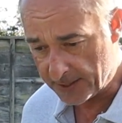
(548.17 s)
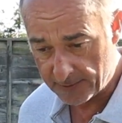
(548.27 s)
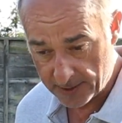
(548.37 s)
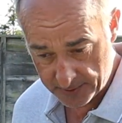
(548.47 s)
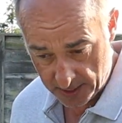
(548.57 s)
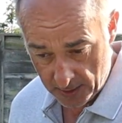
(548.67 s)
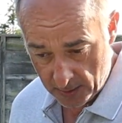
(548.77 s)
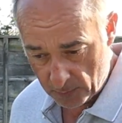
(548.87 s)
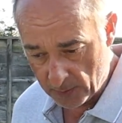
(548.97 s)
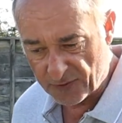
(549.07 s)
around,
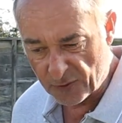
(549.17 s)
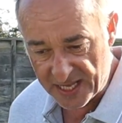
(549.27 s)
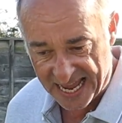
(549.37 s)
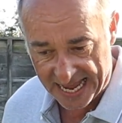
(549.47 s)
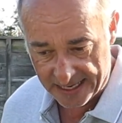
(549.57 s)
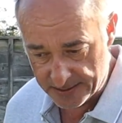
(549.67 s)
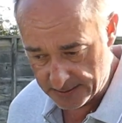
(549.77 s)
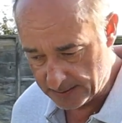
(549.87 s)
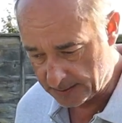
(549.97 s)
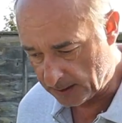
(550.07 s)
we've already had
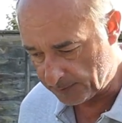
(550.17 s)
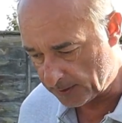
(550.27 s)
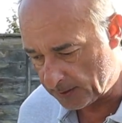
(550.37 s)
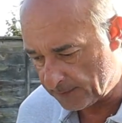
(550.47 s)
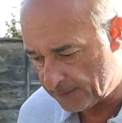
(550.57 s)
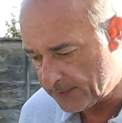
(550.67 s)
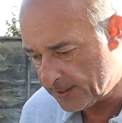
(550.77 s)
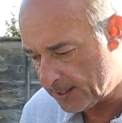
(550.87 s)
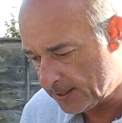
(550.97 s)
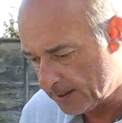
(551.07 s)
a couple of
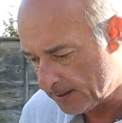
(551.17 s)
the